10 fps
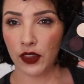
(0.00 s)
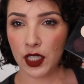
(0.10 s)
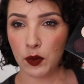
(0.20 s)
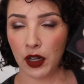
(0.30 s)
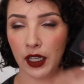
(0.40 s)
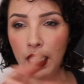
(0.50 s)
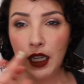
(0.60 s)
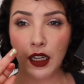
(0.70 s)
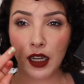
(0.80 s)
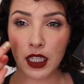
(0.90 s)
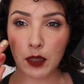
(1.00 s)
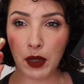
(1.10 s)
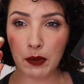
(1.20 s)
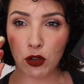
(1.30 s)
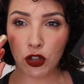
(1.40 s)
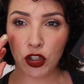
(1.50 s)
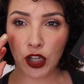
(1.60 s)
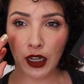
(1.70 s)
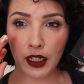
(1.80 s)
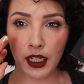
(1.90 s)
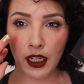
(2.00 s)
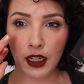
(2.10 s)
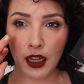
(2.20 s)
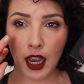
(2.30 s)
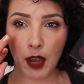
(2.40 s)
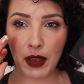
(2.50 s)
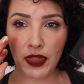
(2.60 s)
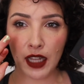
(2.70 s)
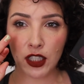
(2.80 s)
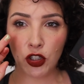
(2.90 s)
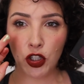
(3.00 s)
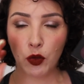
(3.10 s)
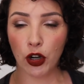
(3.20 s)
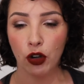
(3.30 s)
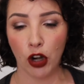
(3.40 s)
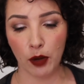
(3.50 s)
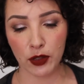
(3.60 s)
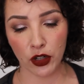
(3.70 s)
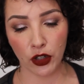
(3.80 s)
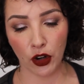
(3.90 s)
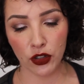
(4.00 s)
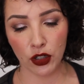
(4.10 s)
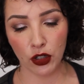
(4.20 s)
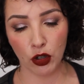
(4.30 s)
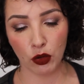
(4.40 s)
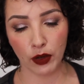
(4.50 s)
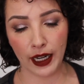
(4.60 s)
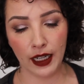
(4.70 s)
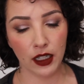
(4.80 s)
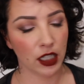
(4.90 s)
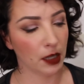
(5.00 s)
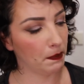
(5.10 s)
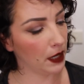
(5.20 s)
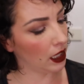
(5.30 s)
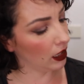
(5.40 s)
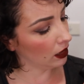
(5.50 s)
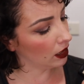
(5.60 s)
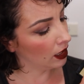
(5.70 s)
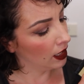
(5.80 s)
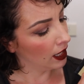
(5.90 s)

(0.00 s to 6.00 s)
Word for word: This one here is a bit more chunky, and that's a duochrome. So it goes sort of green to pink.